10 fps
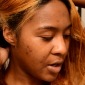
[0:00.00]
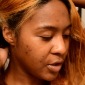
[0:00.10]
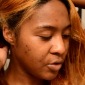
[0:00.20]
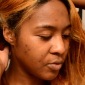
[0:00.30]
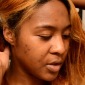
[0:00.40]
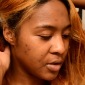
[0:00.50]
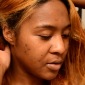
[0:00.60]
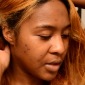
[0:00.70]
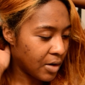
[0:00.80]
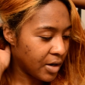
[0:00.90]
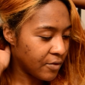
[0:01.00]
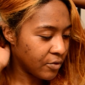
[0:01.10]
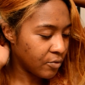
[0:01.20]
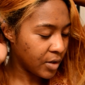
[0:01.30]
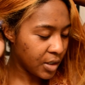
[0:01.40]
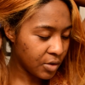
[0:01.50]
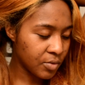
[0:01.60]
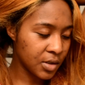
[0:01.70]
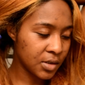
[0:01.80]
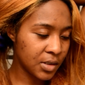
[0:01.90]
you wanna, however way you
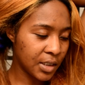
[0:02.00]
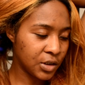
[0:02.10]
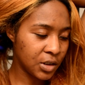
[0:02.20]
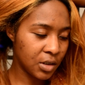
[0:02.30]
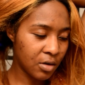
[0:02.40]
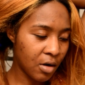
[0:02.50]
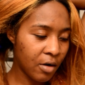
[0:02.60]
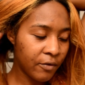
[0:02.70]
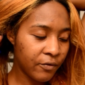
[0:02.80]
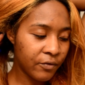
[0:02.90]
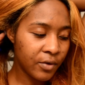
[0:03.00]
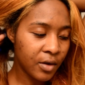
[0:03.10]
wanna section it off.